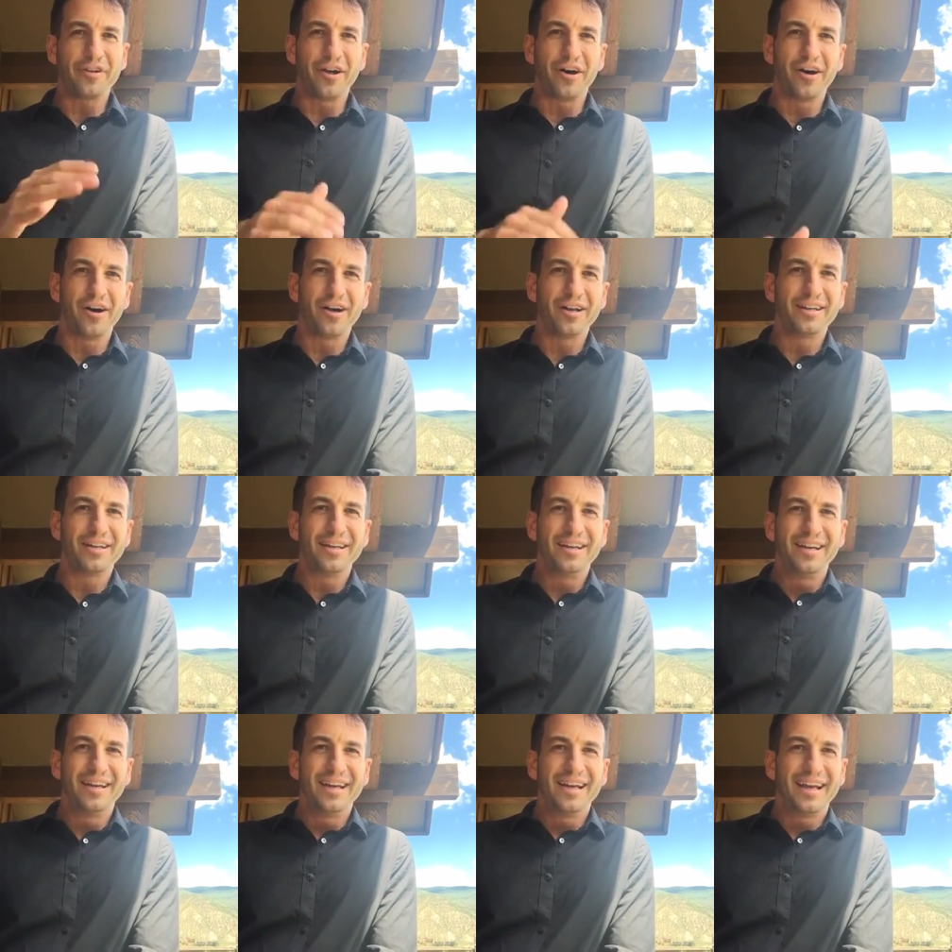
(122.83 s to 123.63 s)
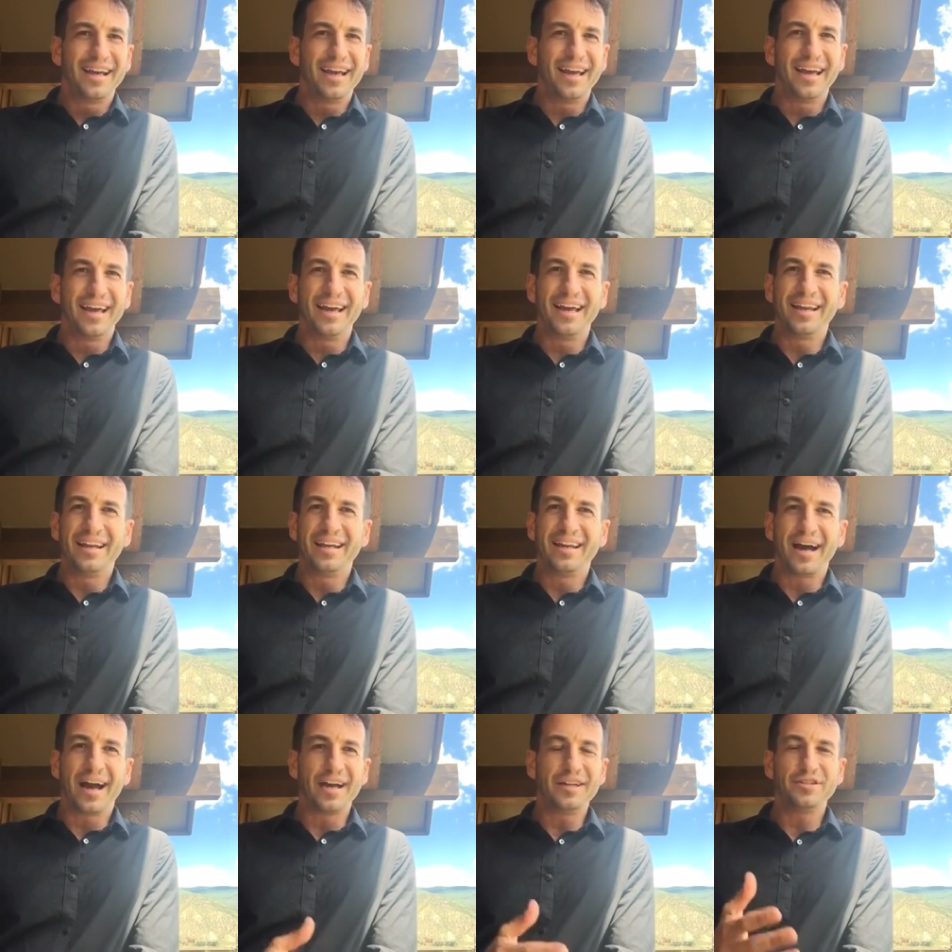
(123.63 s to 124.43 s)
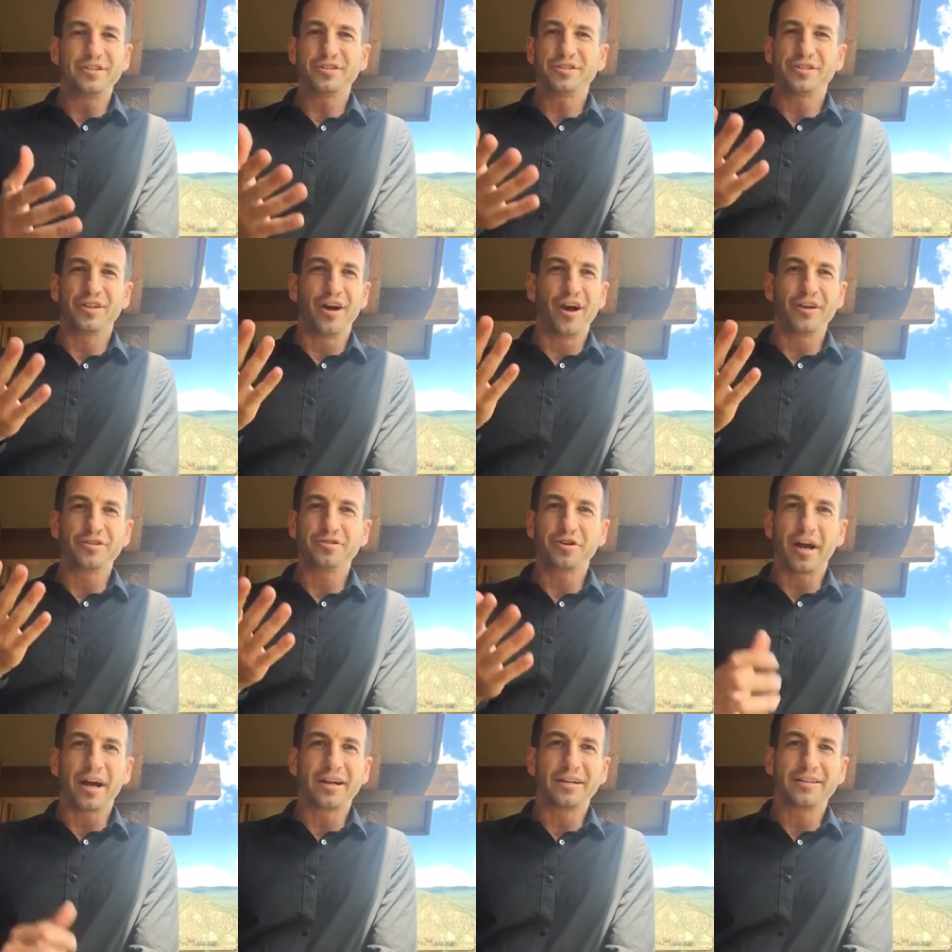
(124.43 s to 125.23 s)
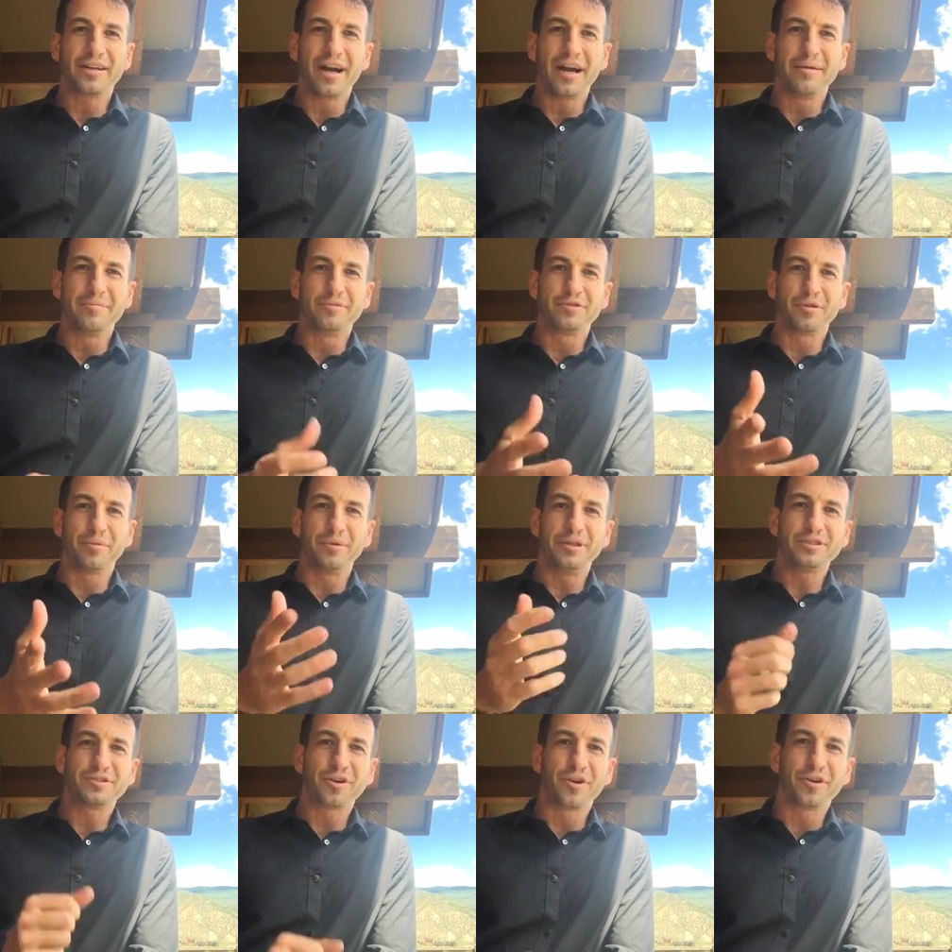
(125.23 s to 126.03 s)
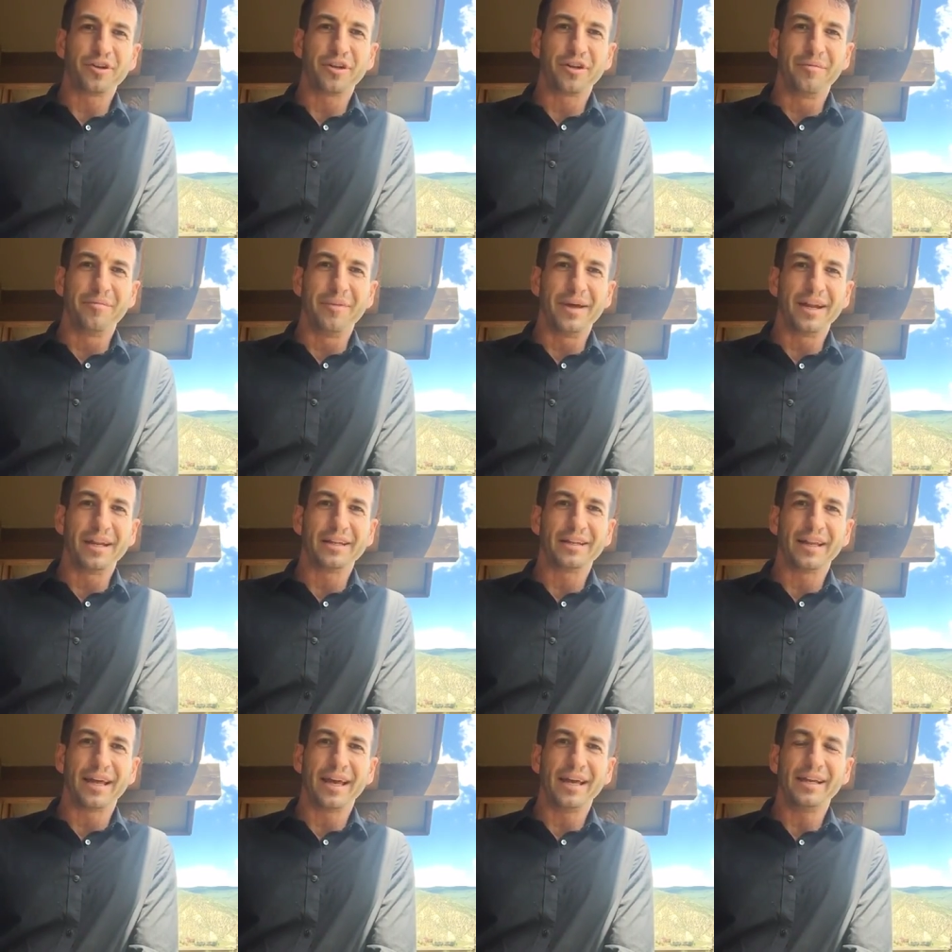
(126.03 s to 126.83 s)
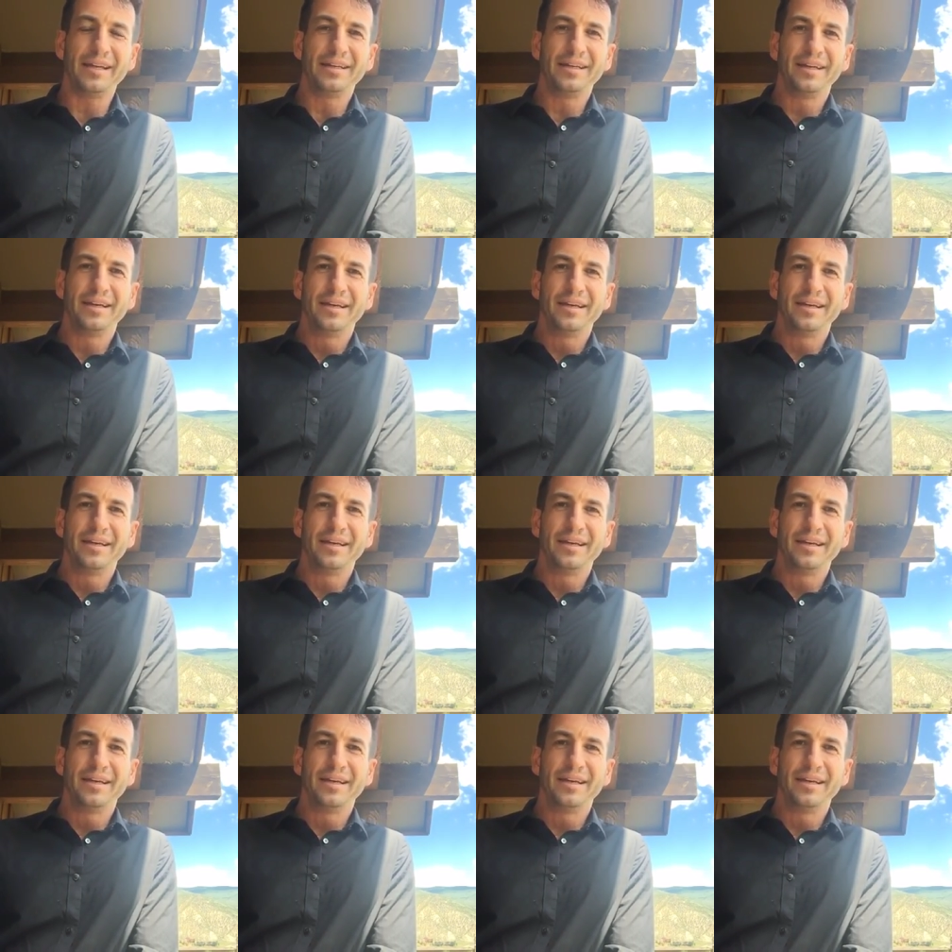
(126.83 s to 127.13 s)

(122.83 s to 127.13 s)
and on and I just lost track of time. So we started a minute late.